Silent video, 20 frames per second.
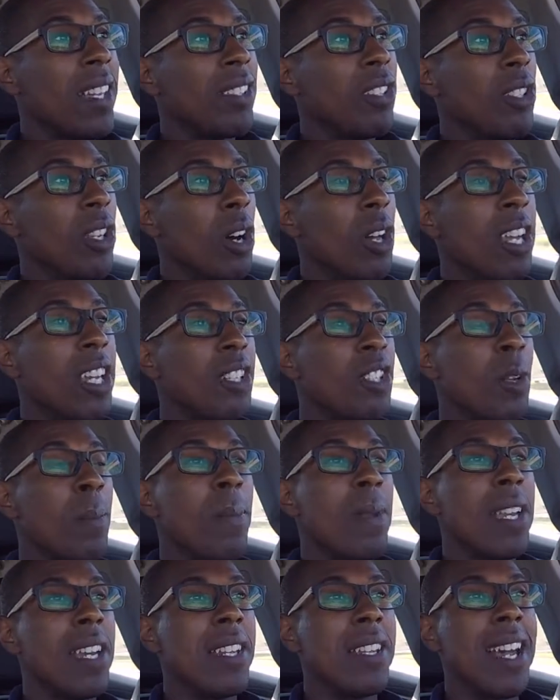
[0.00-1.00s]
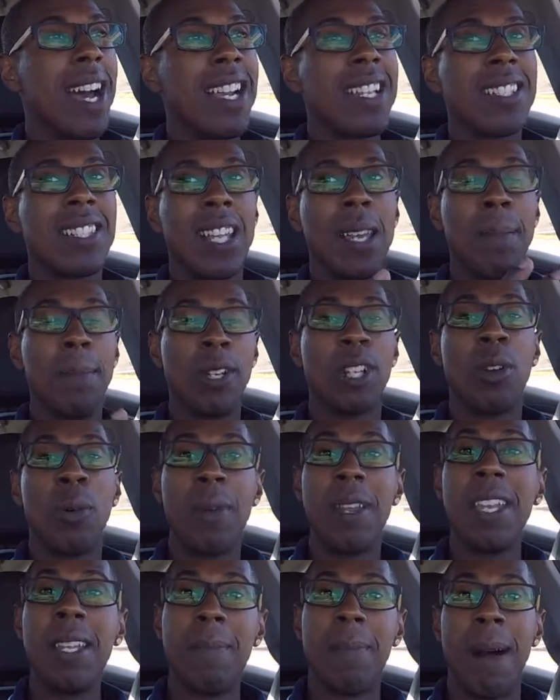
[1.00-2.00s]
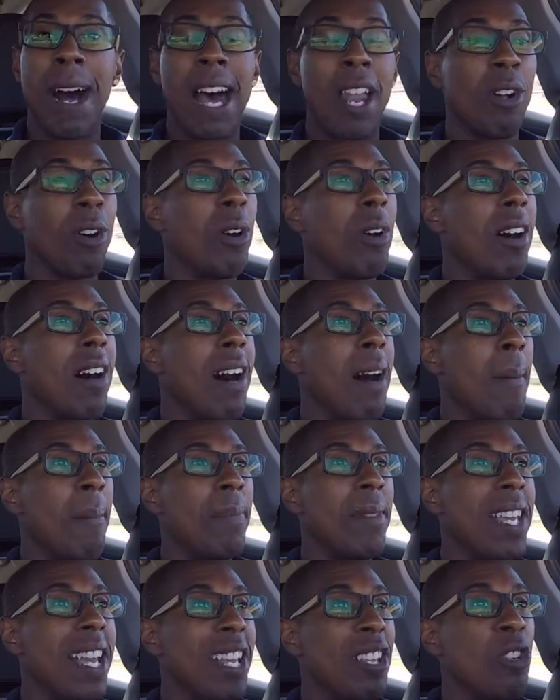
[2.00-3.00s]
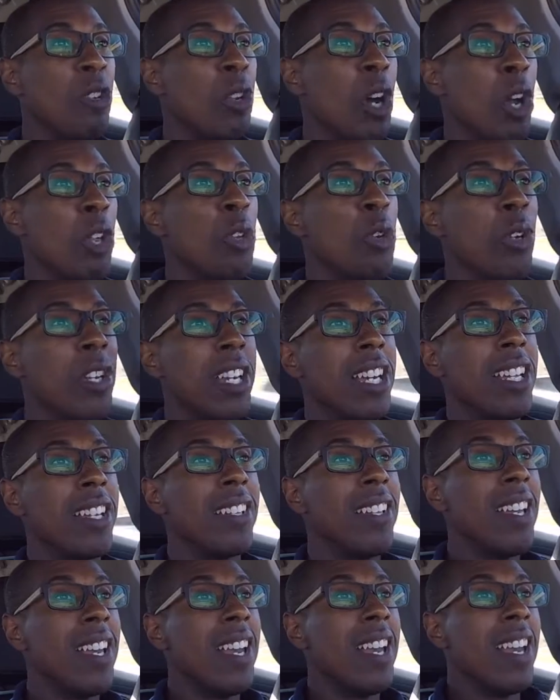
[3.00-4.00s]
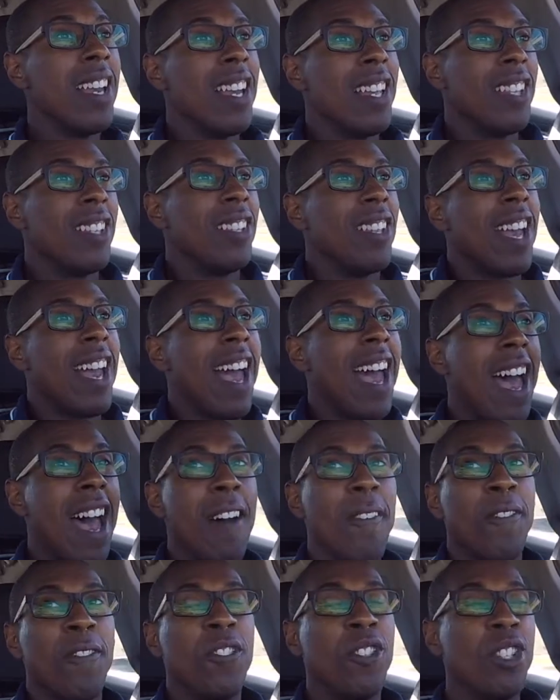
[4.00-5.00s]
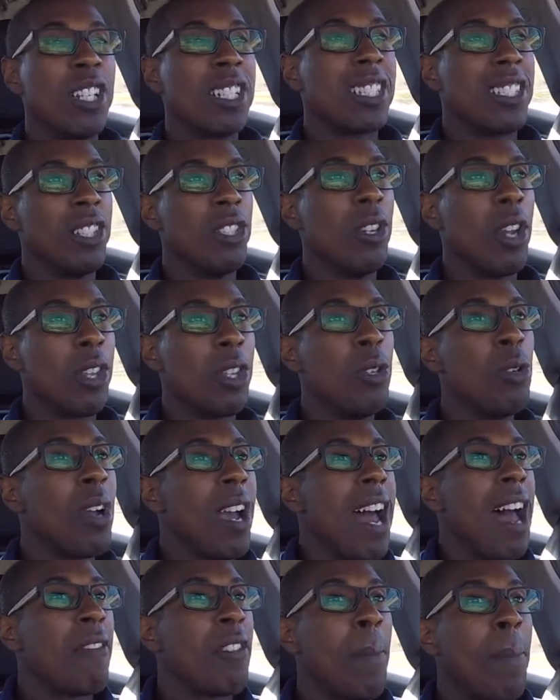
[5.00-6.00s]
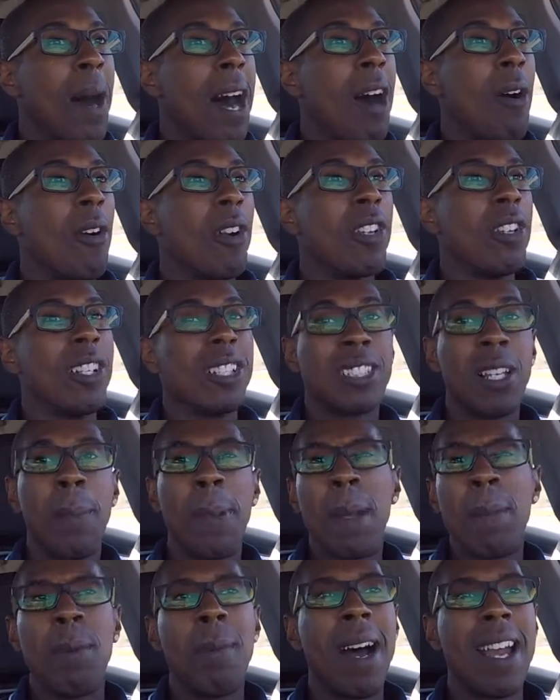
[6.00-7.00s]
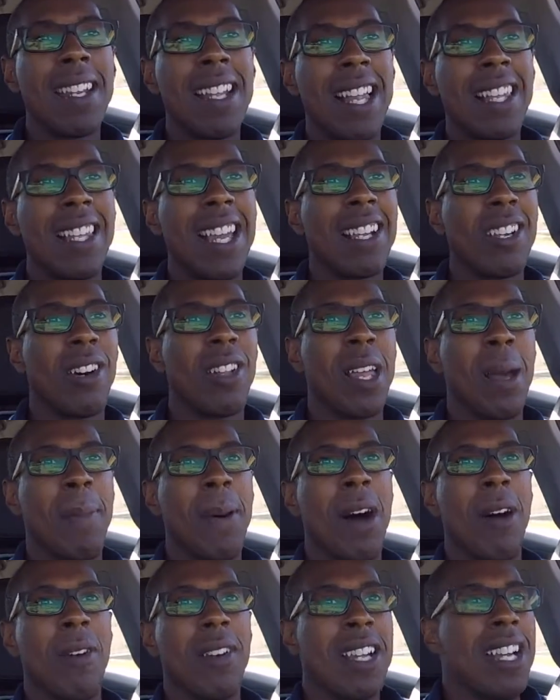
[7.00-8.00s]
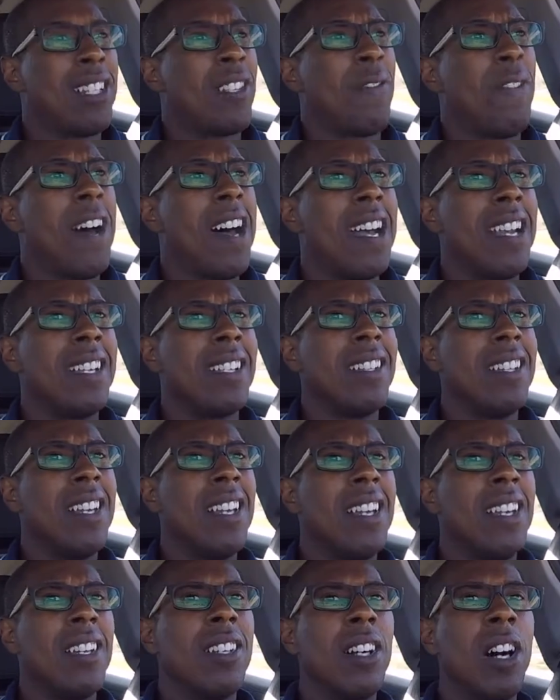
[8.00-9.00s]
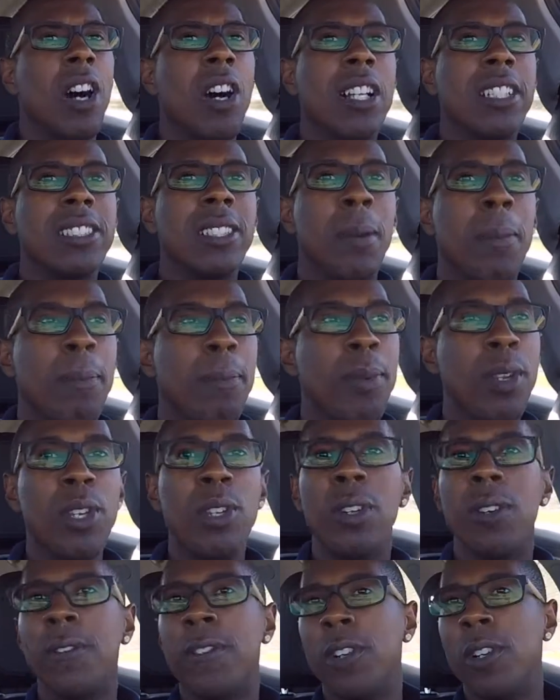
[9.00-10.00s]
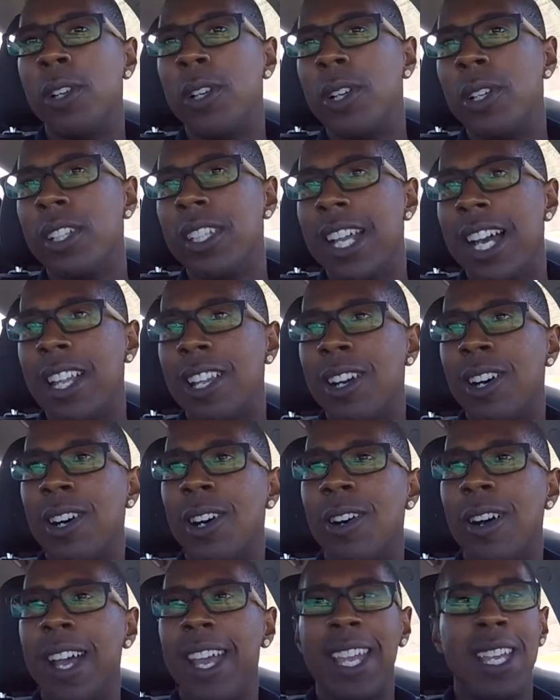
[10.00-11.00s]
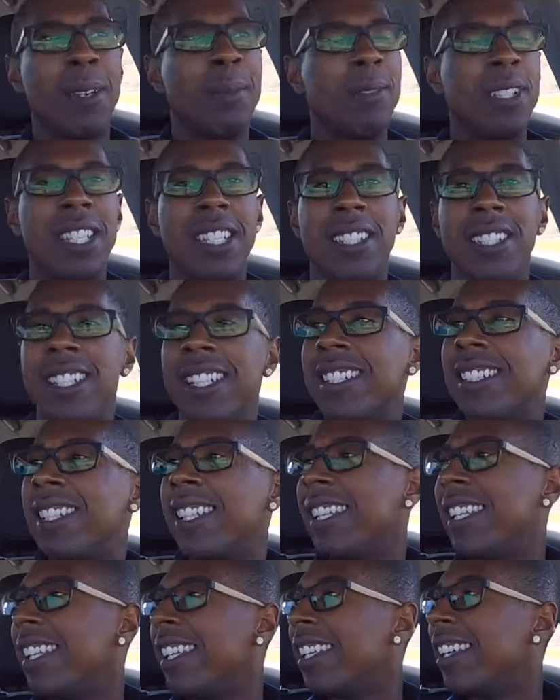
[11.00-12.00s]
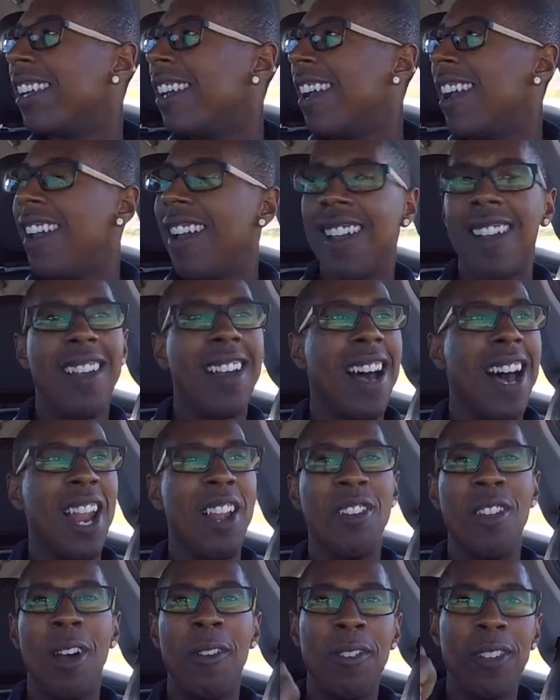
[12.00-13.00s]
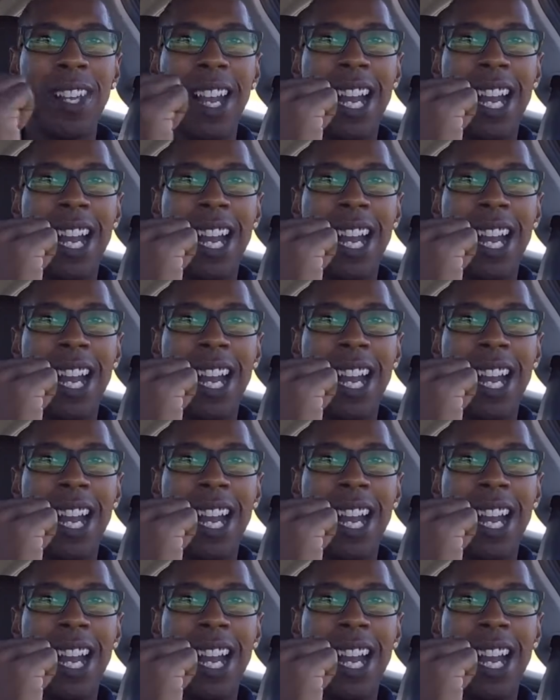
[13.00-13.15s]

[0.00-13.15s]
you know, it should be a nice in-between model that, you know, you can have just, you know, you have the power. You know, some people might not like all that power, and that's fine. Oh, it's a beautiful yellow AMG GT. I don't know if you